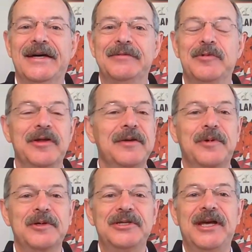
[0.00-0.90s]
really
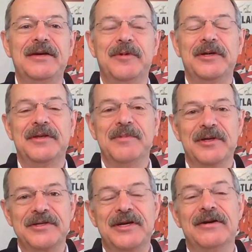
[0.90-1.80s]
appreciate what the
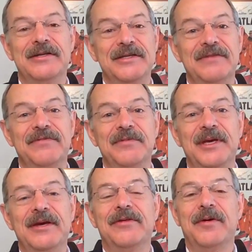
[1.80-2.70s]
military did for
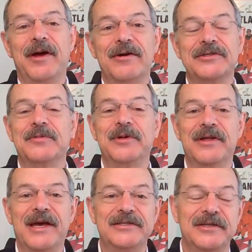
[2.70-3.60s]
me, although I also
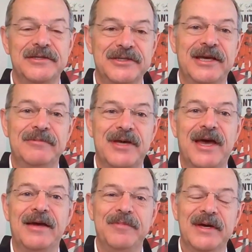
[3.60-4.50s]
realize at the same
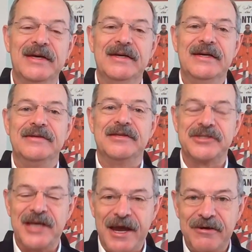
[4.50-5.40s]
time the
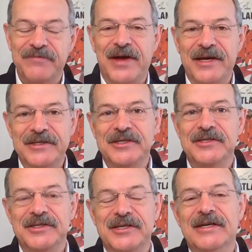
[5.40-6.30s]

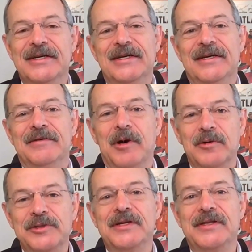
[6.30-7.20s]
sacrifices
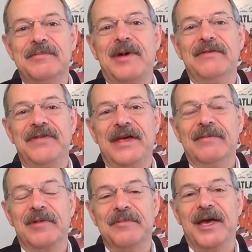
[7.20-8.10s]
mostly that my
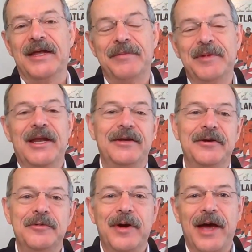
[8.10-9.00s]
family made. I mean, I
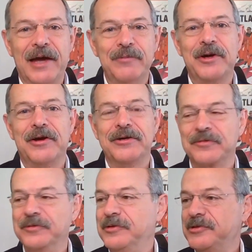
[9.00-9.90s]
know I went on
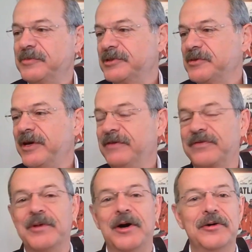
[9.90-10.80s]
cruise and was away
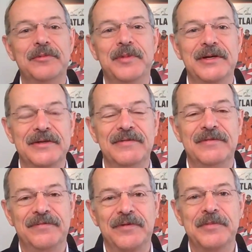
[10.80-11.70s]
from home, but
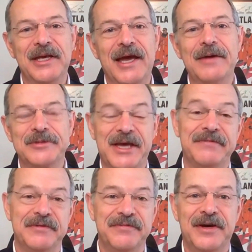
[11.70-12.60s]
for me, I was
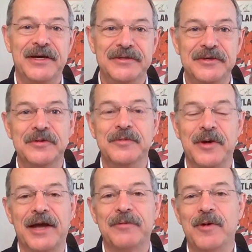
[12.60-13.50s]
having fun doing what
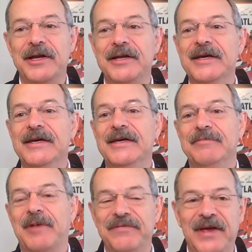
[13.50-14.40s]
I wanted.
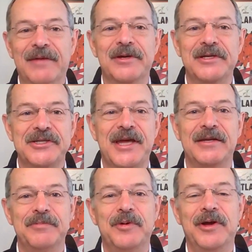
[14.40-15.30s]
My family just had to
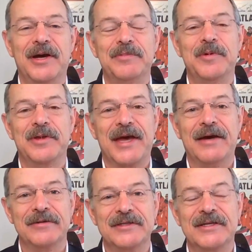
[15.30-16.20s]
put up
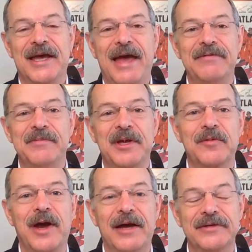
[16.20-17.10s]
without having me
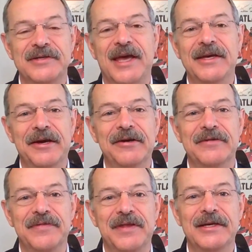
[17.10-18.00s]
around to take care
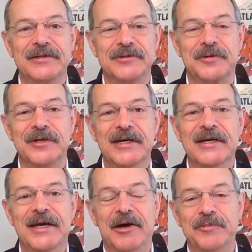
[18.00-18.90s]
of things or
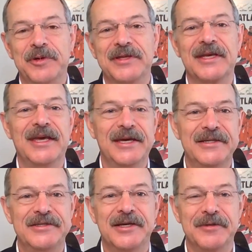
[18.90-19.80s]
help with the
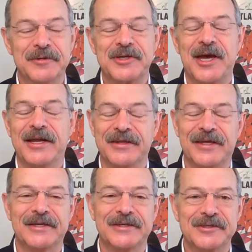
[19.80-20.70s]
kids and those kind of
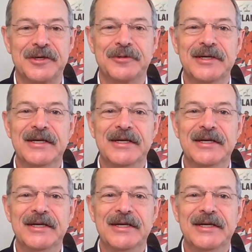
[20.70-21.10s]
things. So